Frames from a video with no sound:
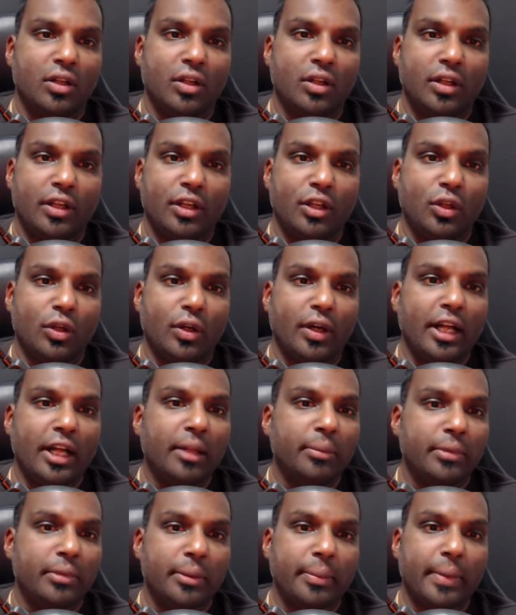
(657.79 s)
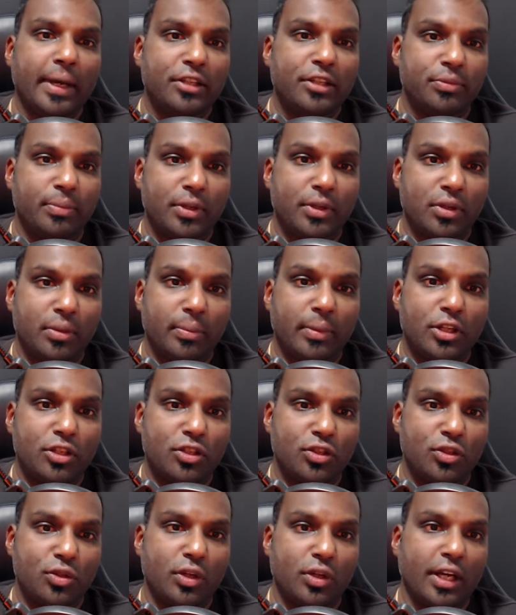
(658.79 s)
Help them as much
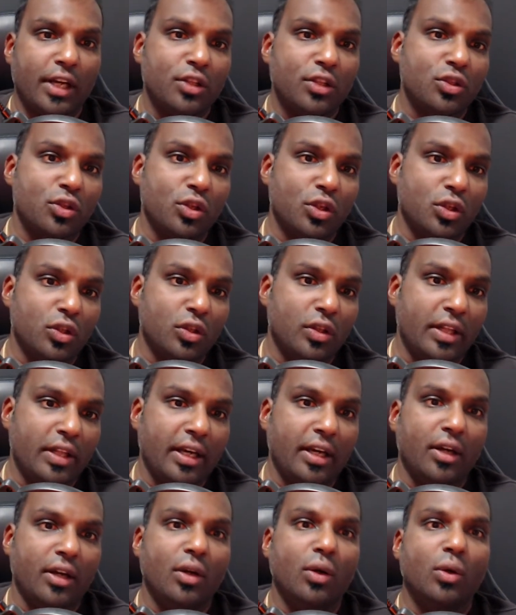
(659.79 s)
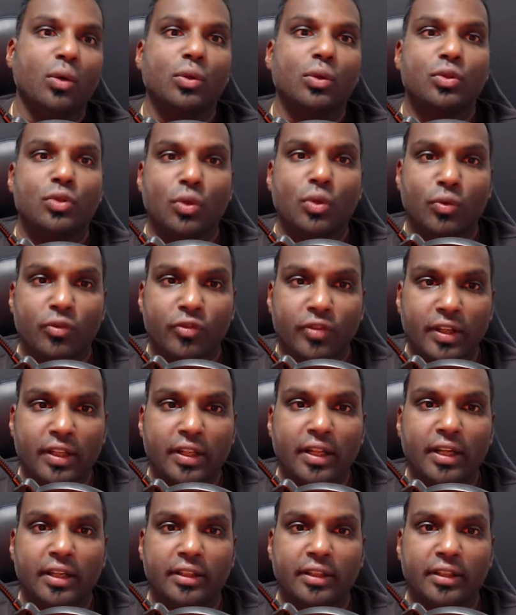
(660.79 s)
as you can, so they also feel like